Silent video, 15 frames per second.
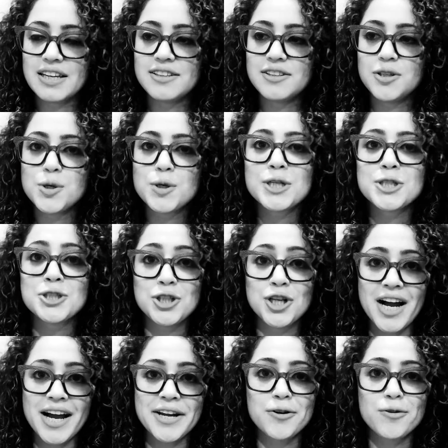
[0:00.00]
You can
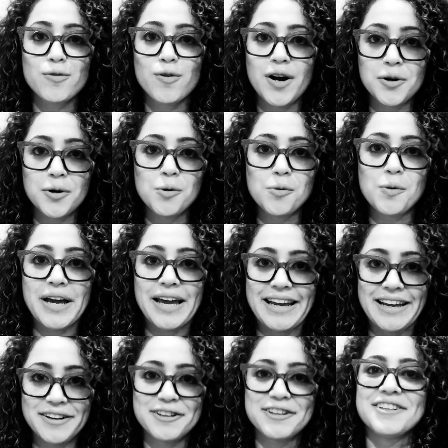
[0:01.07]
try to run
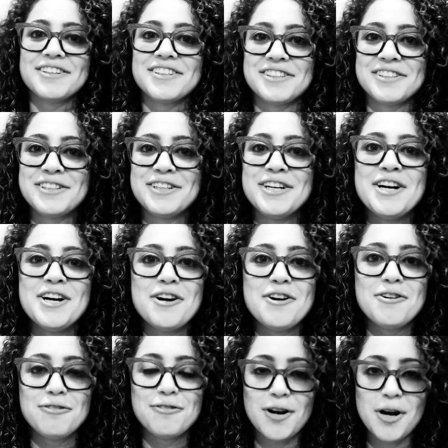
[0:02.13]
away
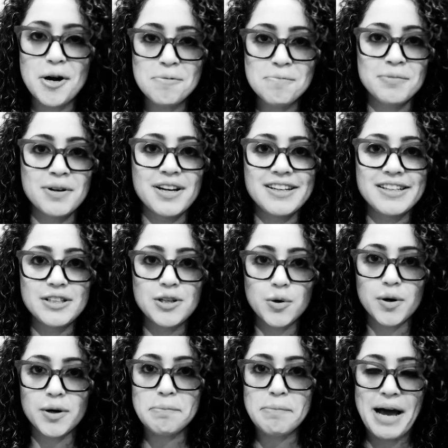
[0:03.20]
from
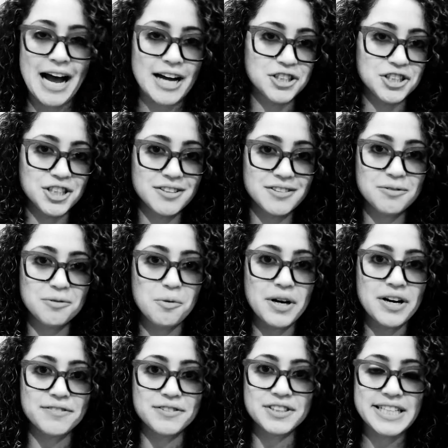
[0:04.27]
your passion,
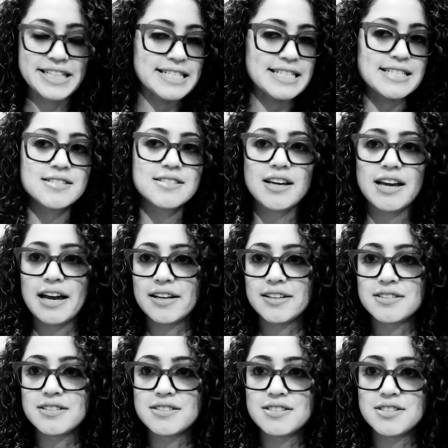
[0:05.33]
whatever it is,
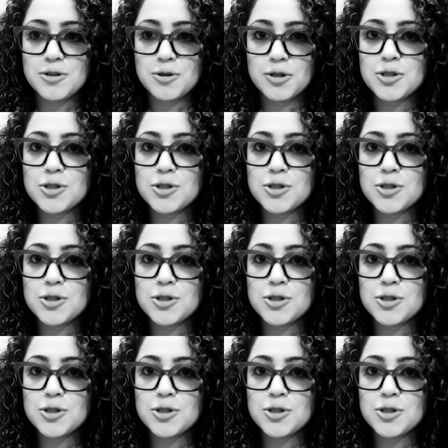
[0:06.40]
and you can